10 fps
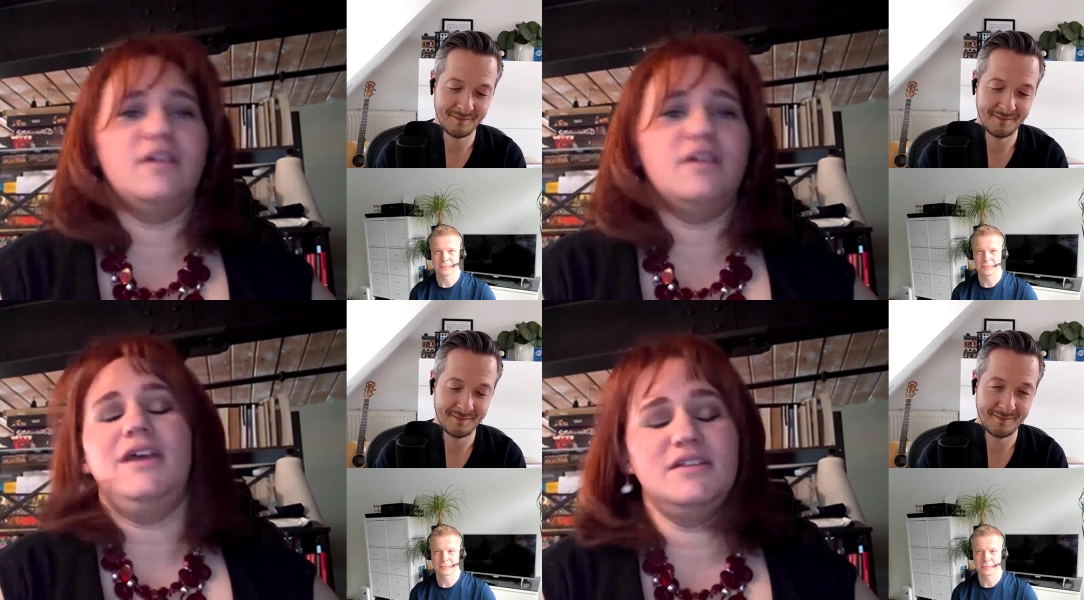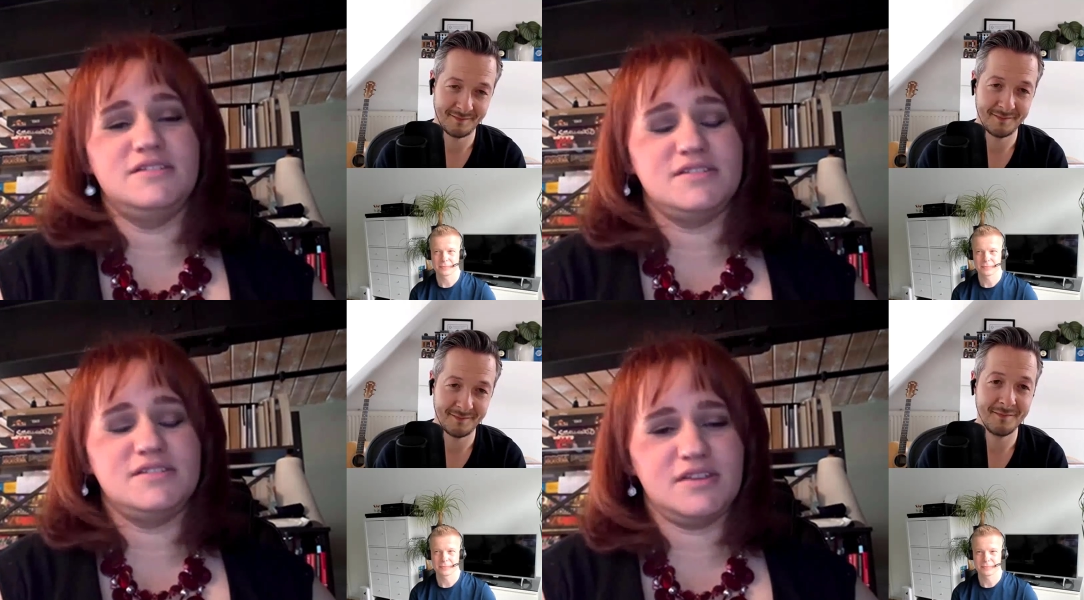Speaker 1: art,
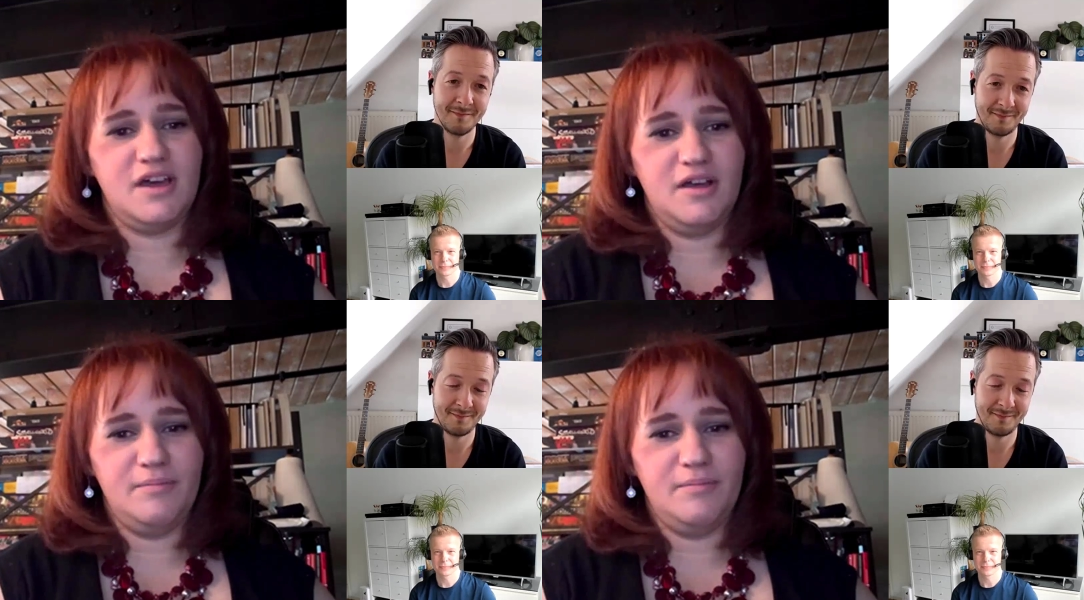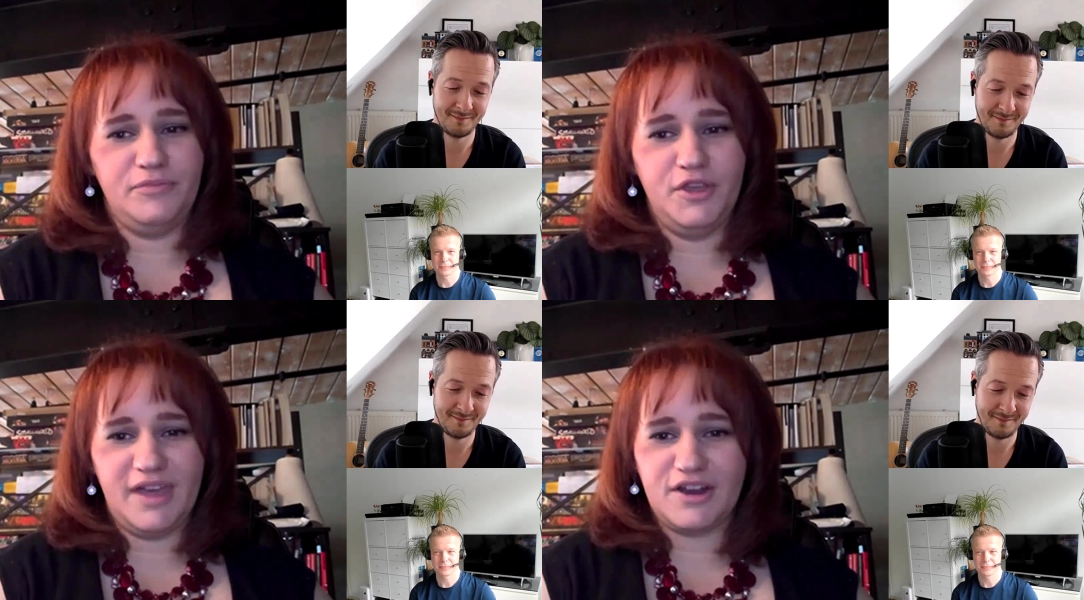and,
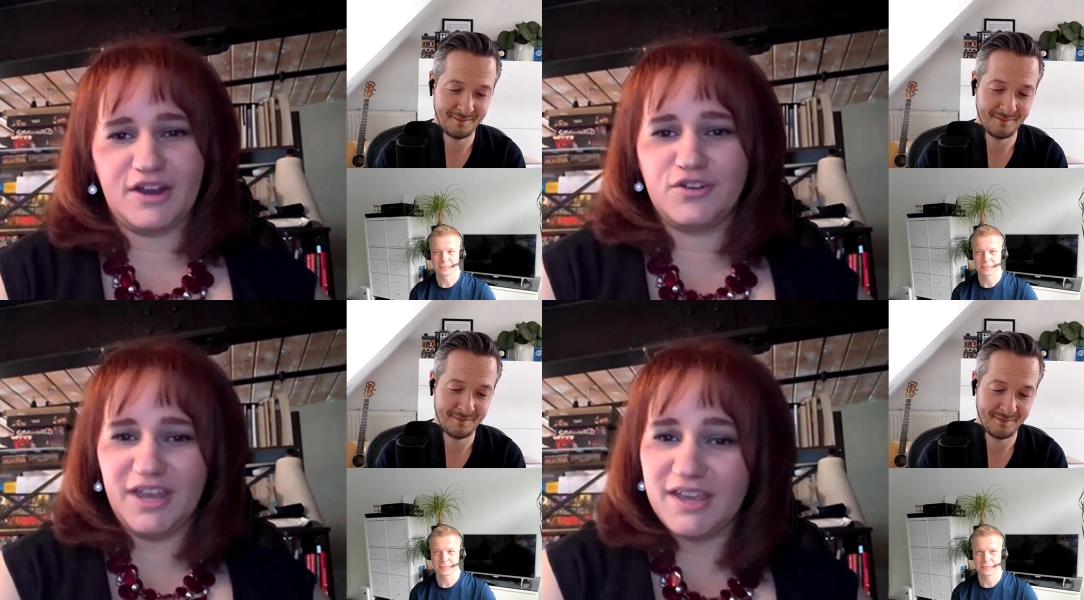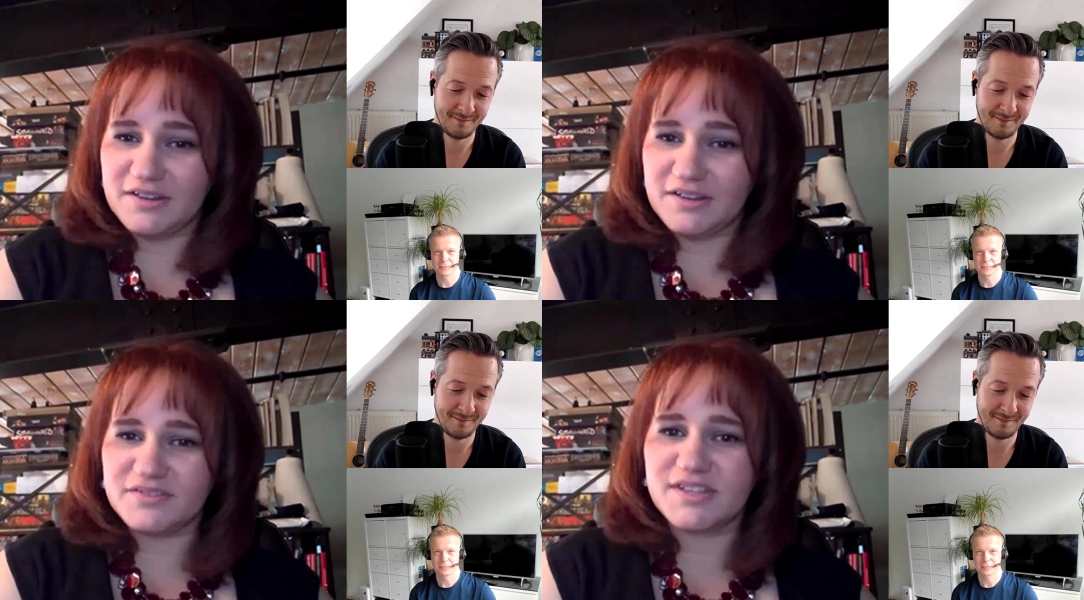um, you know, that
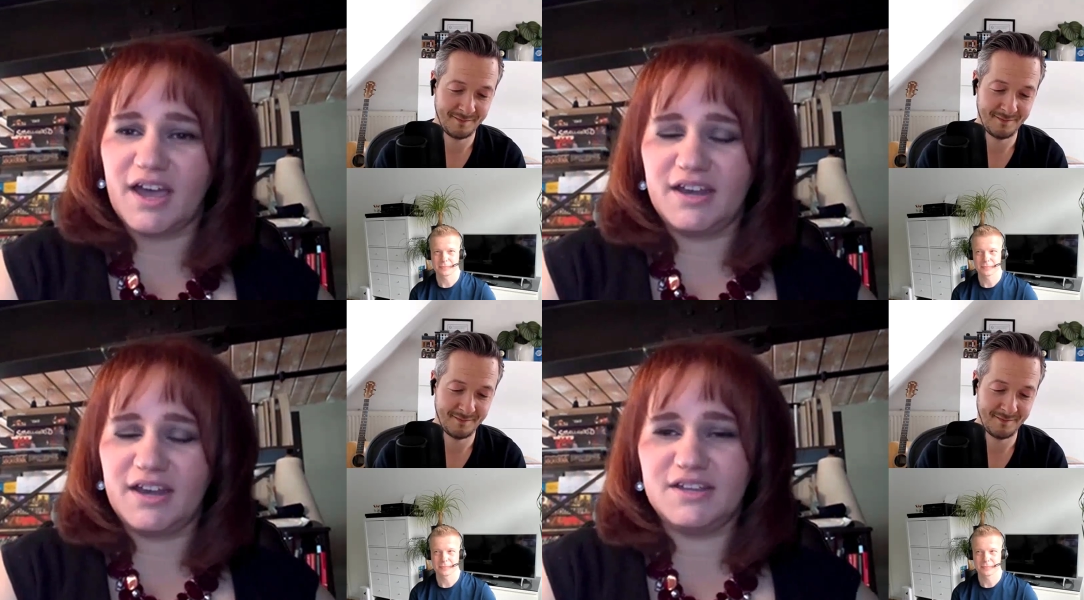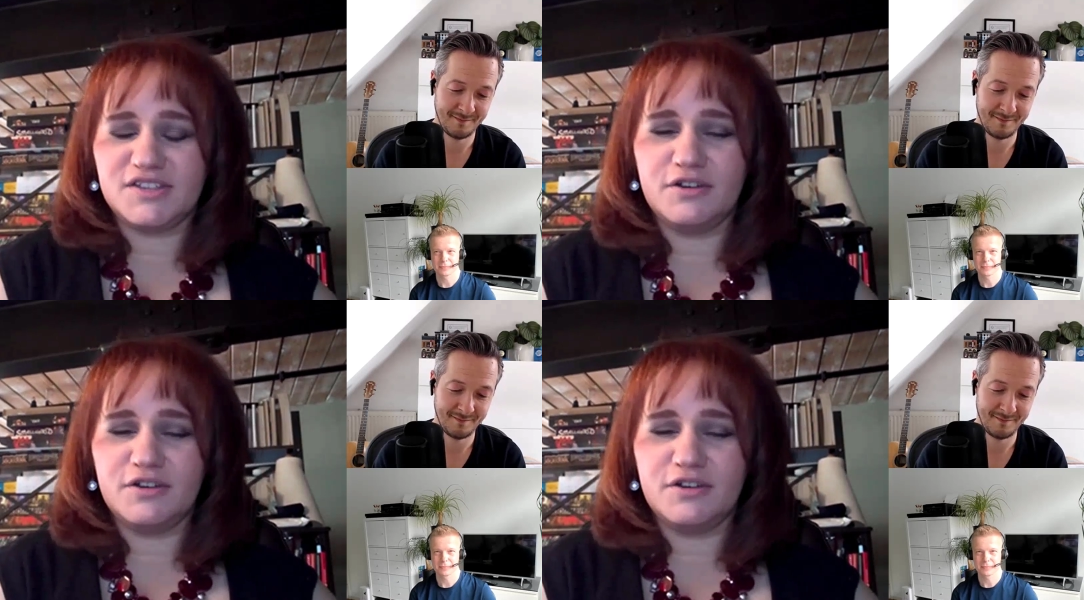creative side.